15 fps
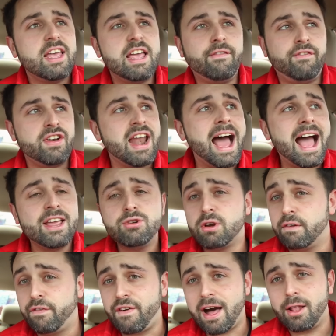If not, you
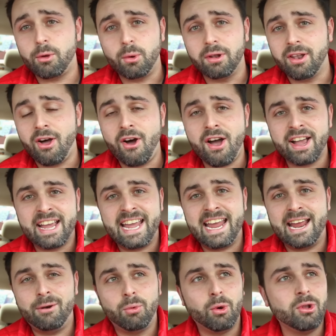can follow along
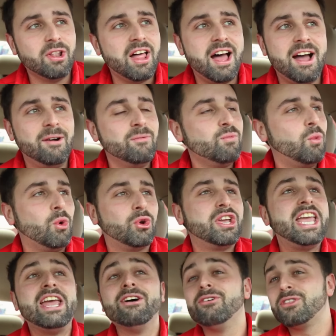and we'll uh, we'll
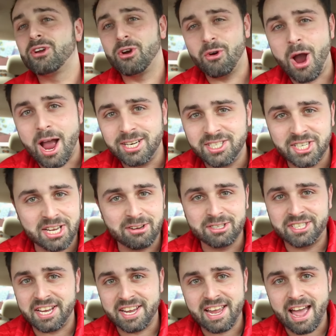kill the garage
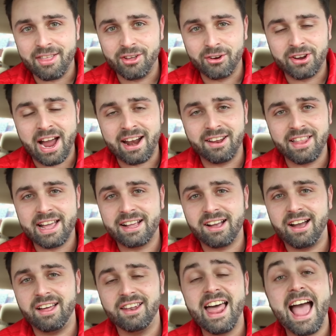sales together, kind of like
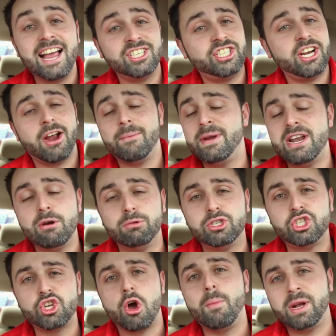uh, last year. I mean, it
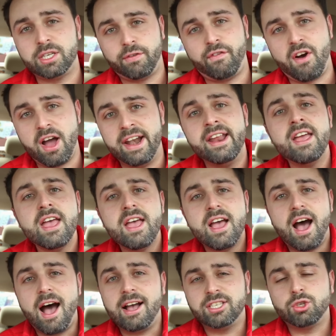was so much fun.
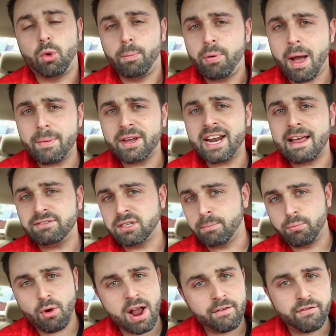Uh, so we're probably gonna have
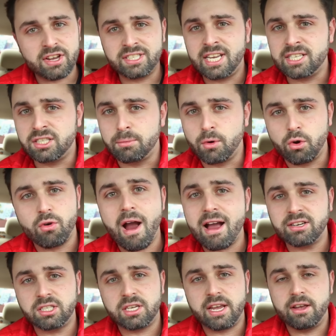some breakfast, hit some
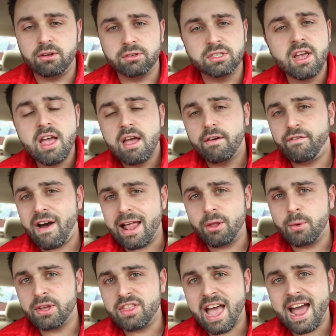garage sales.
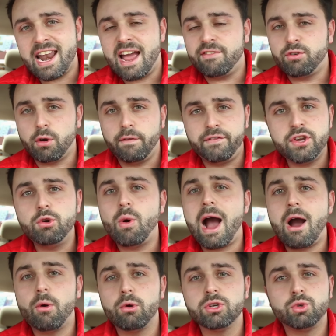Following that, after a few
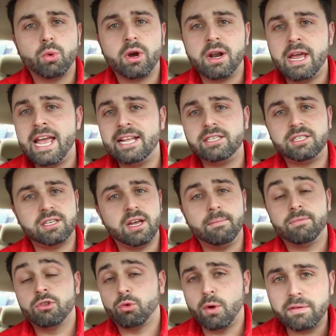hours, we're gonna hit
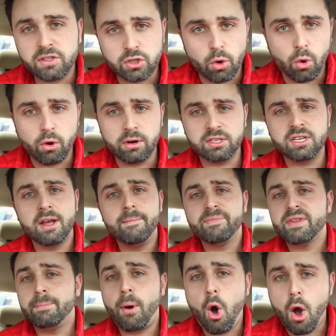some thrift stores,
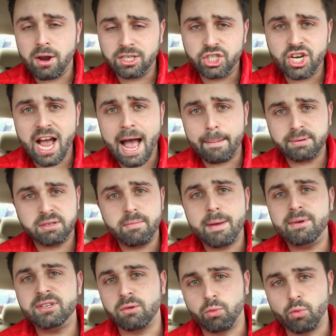pawn shops,
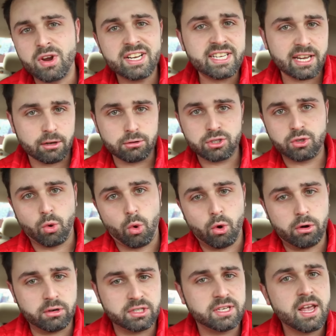maybe some retail
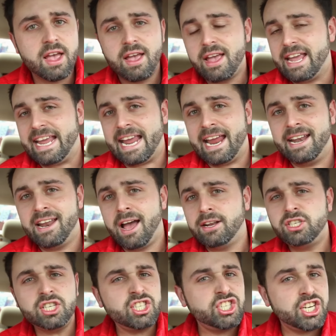stores, and uh,
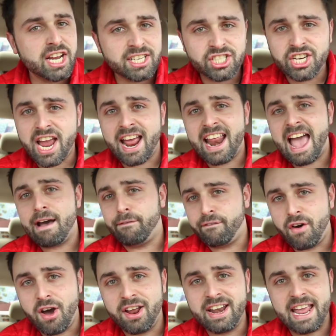just chit chat, have
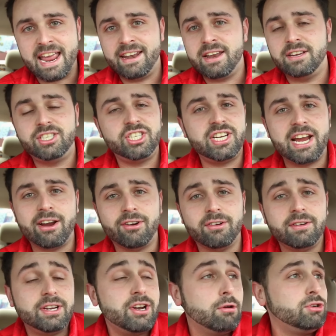fun, and
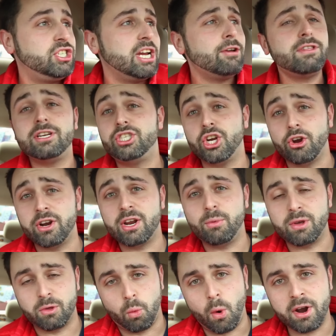share you know share the journey
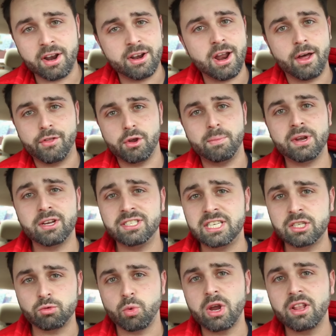with one another because
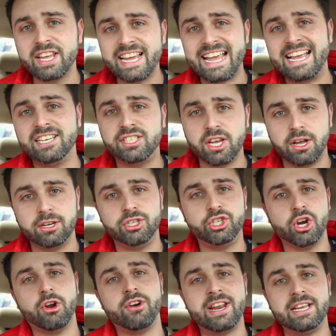this really is a
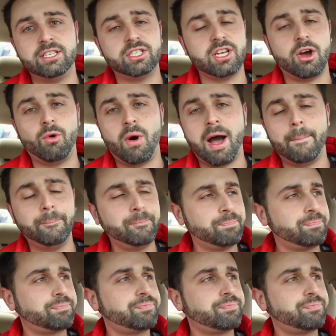journey. So um.